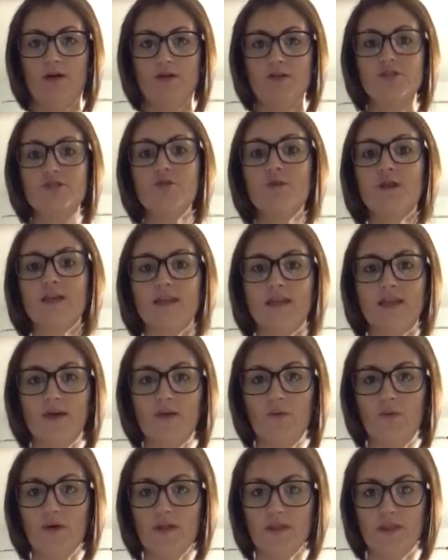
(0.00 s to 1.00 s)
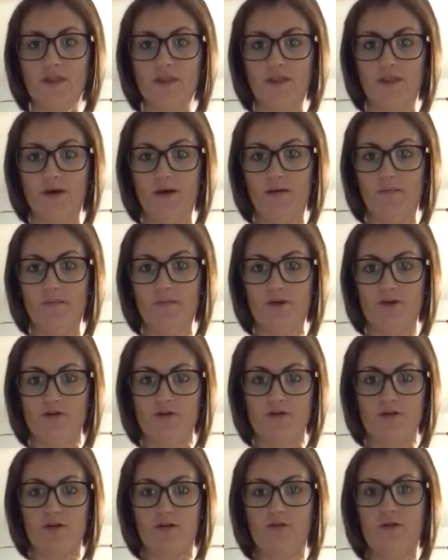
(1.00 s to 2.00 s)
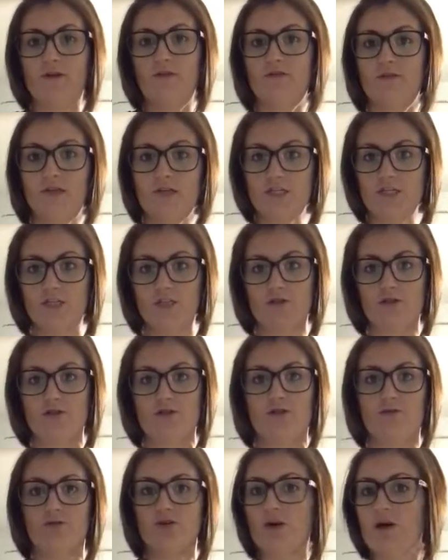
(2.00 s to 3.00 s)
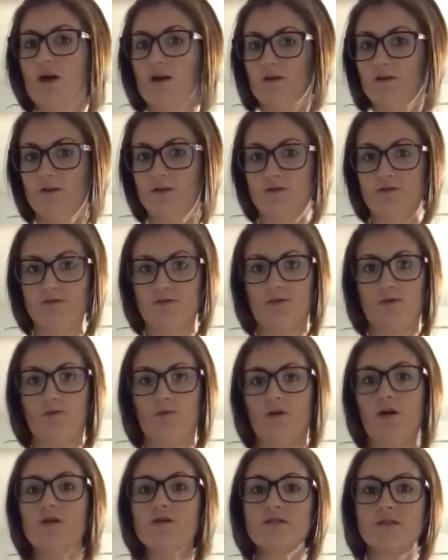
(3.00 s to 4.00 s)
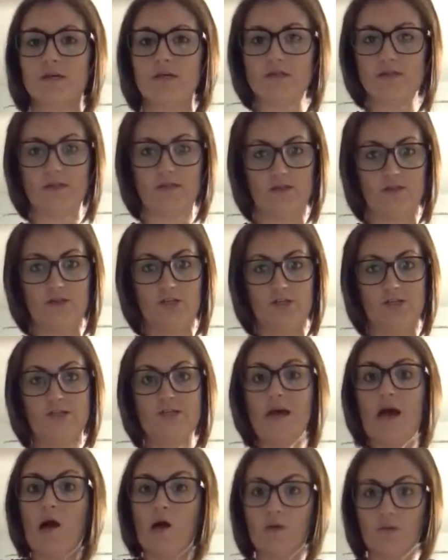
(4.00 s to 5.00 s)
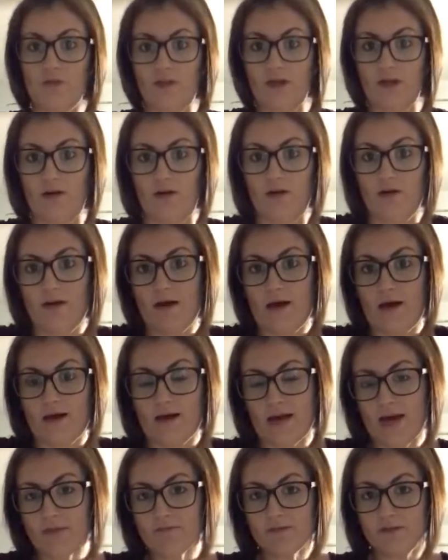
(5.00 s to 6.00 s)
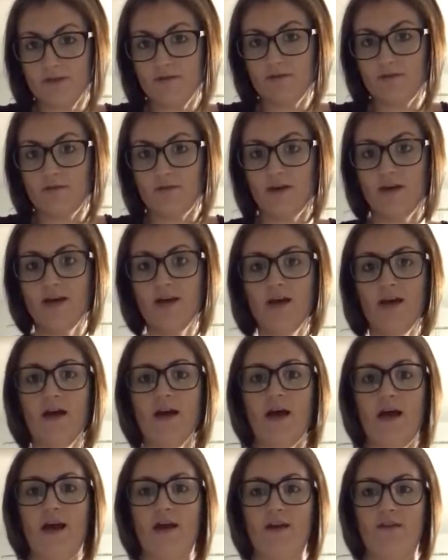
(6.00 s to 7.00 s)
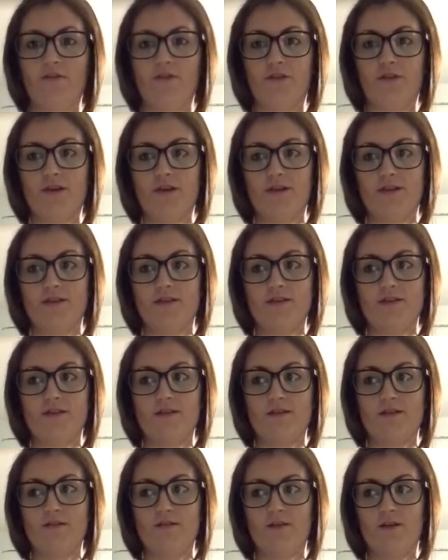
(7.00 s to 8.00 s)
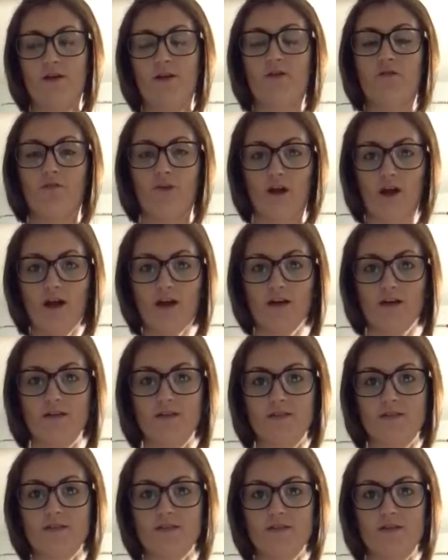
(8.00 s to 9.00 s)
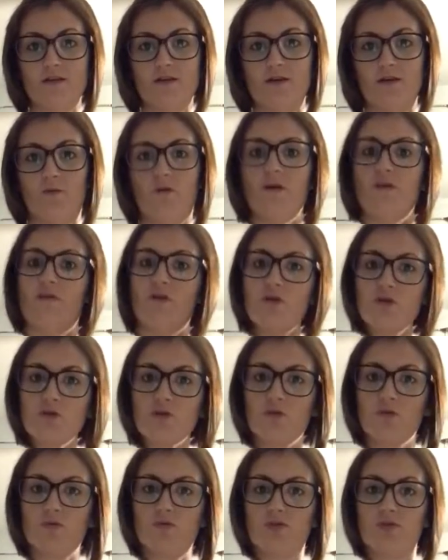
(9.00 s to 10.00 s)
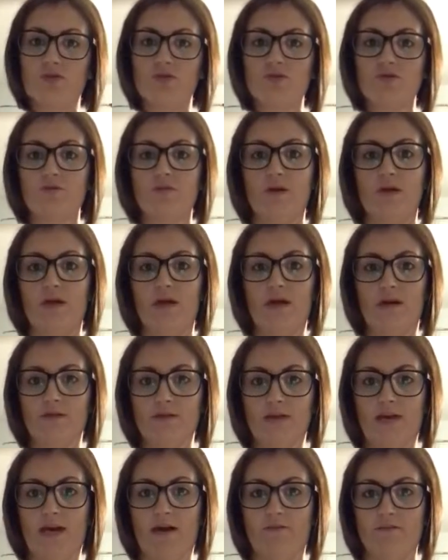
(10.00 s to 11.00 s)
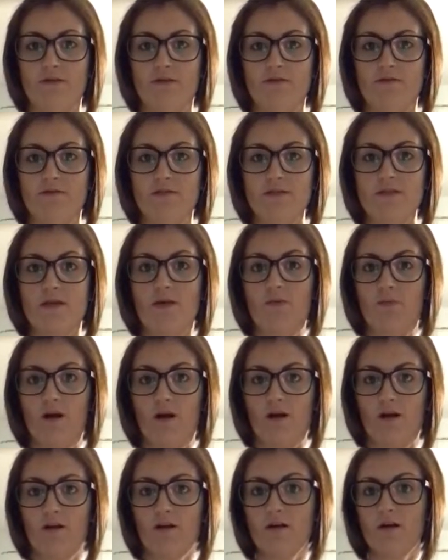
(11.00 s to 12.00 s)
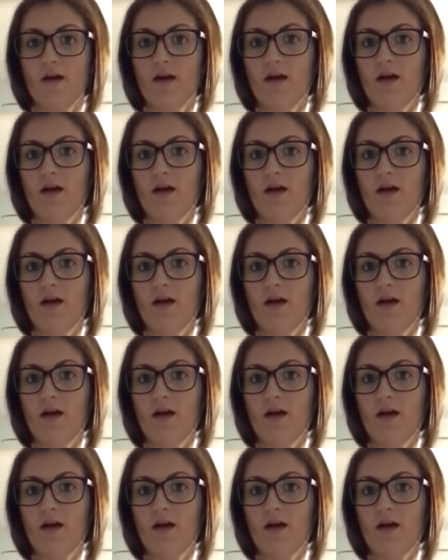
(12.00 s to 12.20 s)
do anything with them. There's no conviction, there's no trial, there's no process. They're just held there captive. And if you think, for us, one of our soldiers being held captive somewhere,